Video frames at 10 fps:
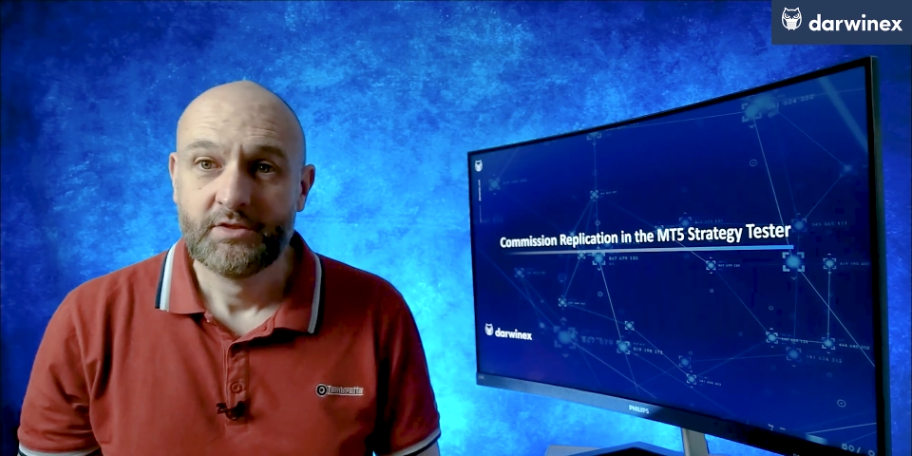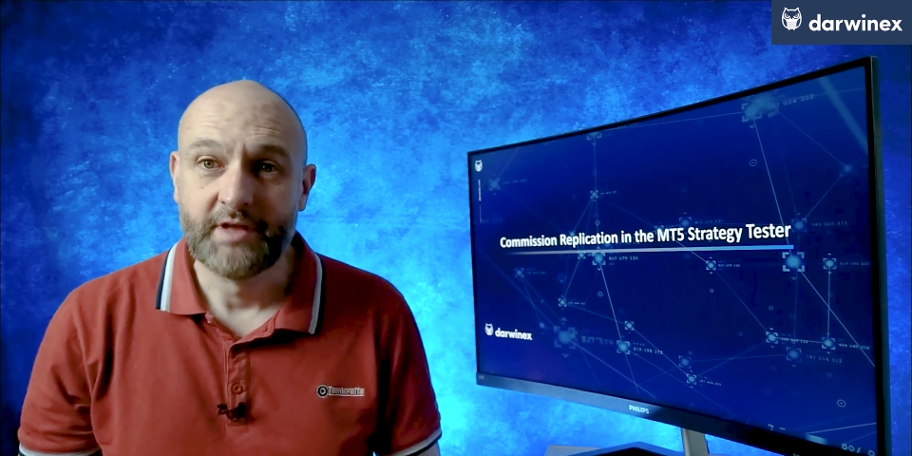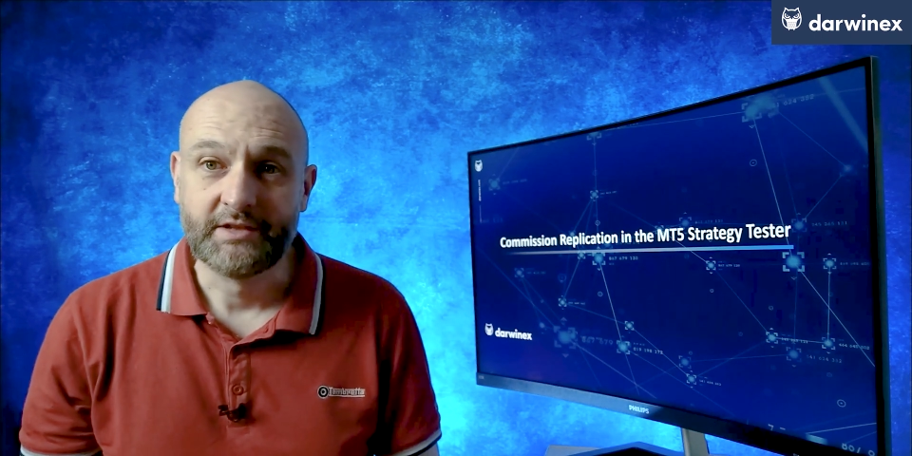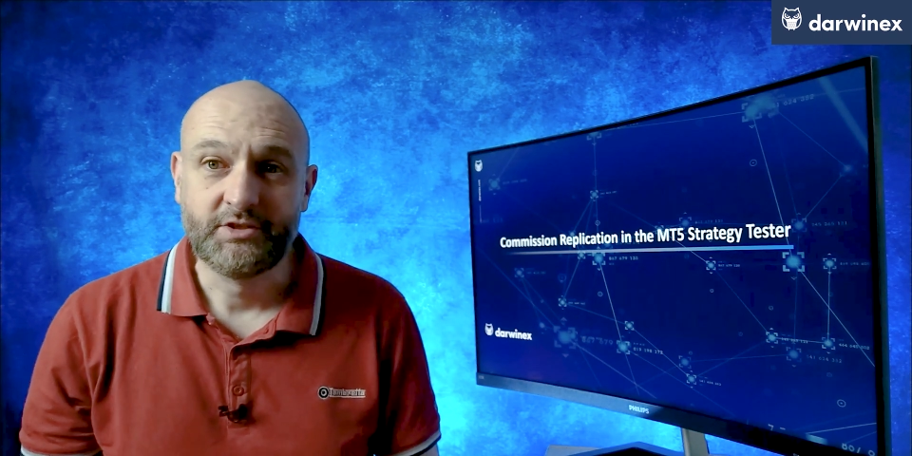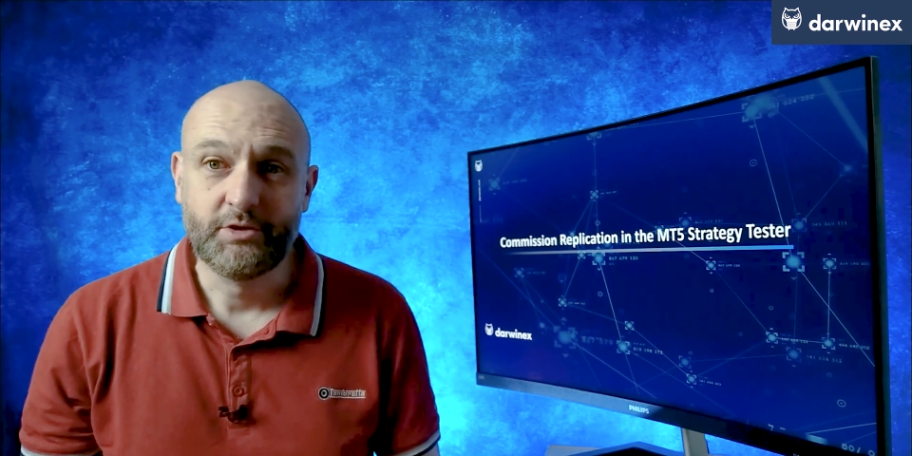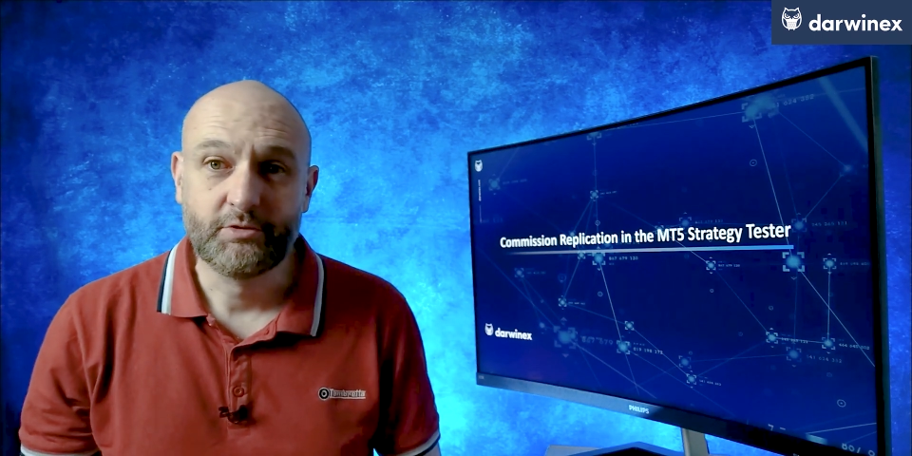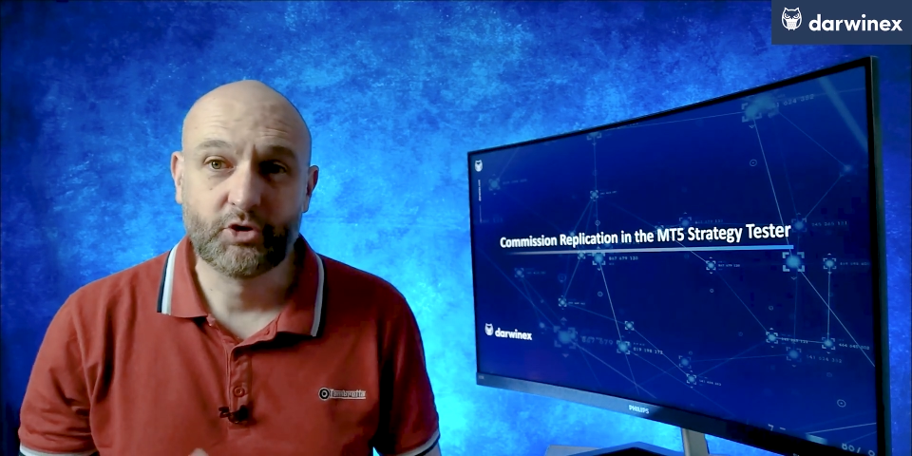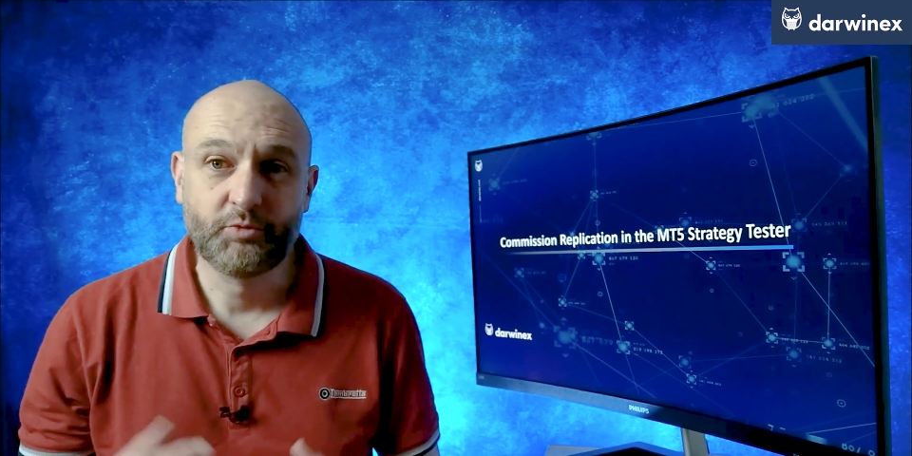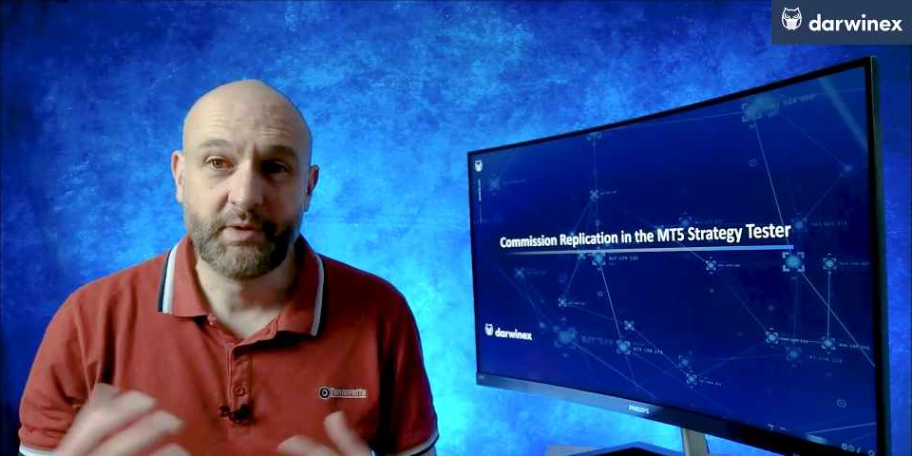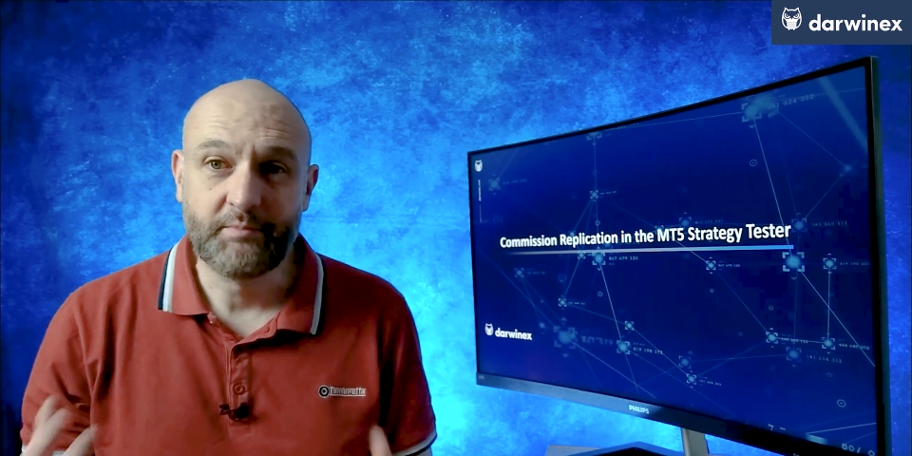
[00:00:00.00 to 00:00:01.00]
then you
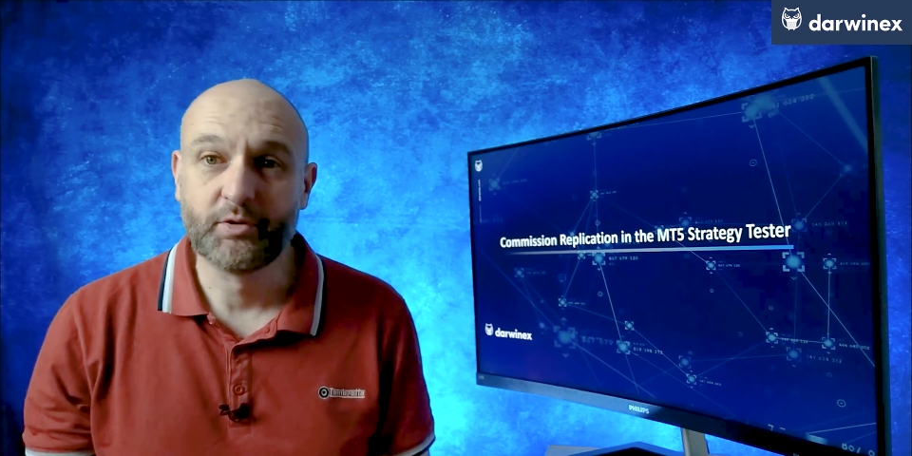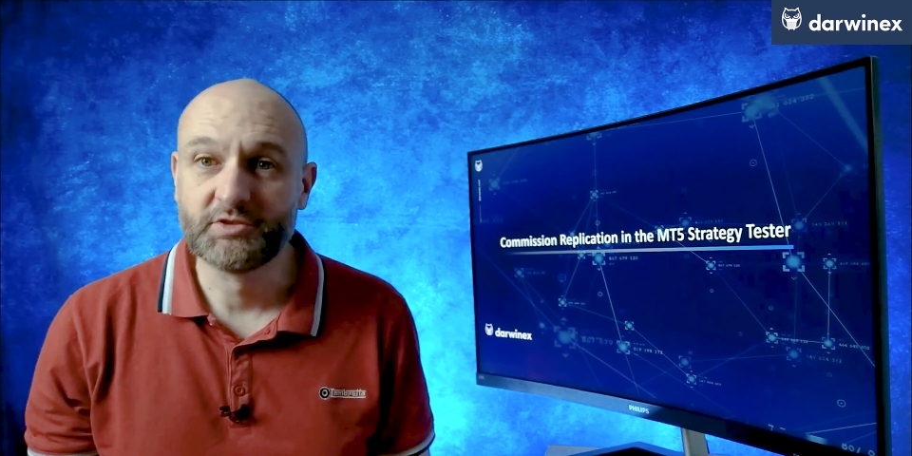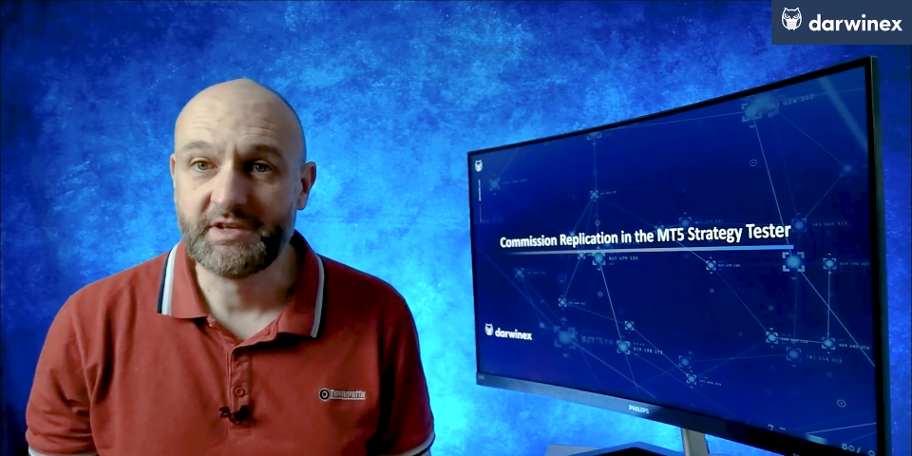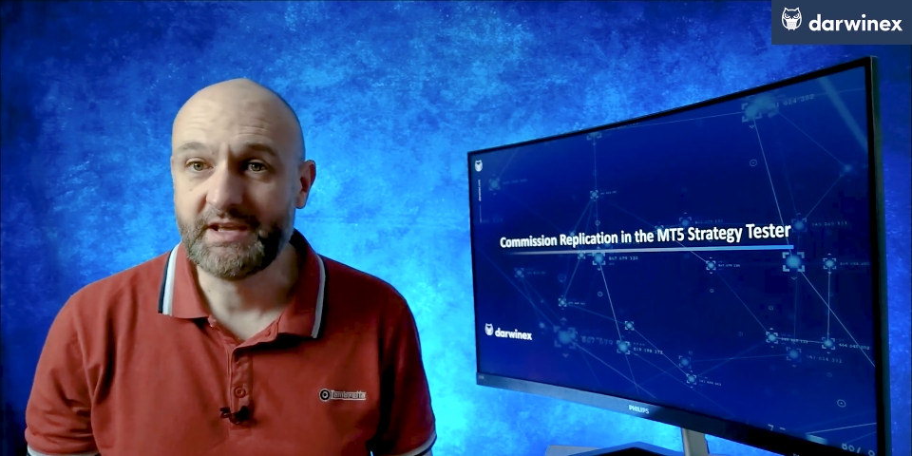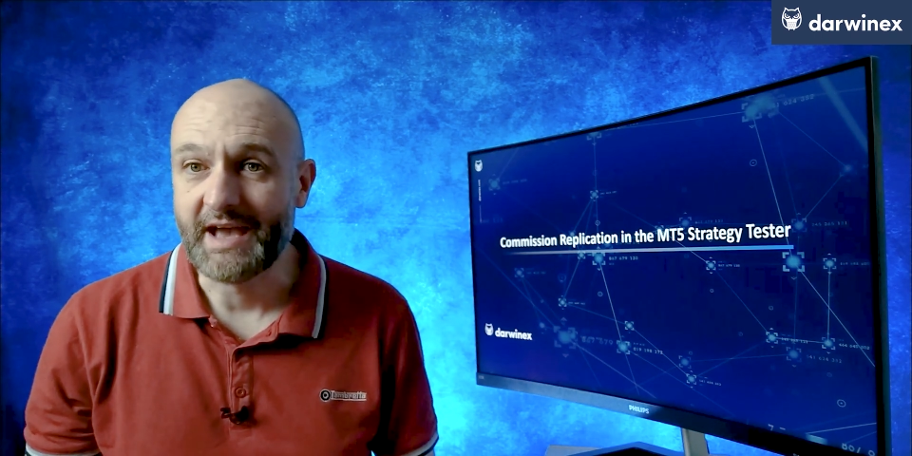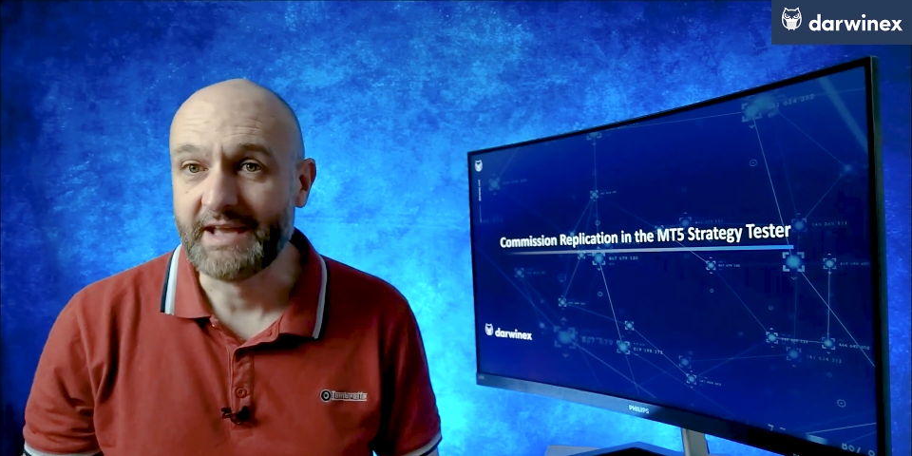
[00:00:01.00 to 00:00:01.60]
could be putting